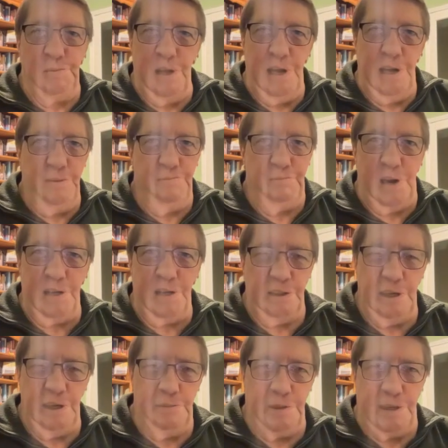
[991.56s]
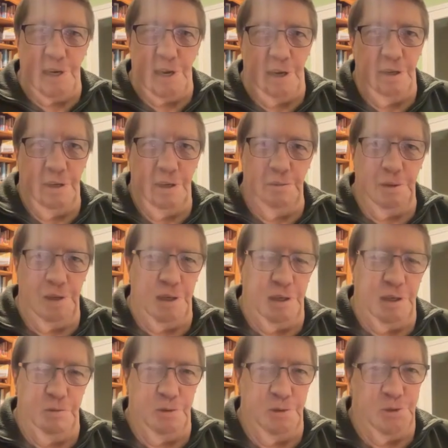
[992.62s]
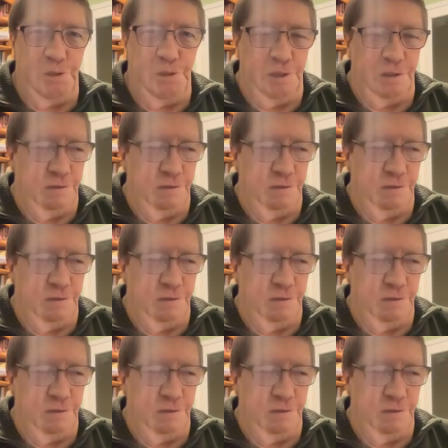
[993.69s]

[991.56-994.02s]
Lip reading: played practically every day. I mean, it was,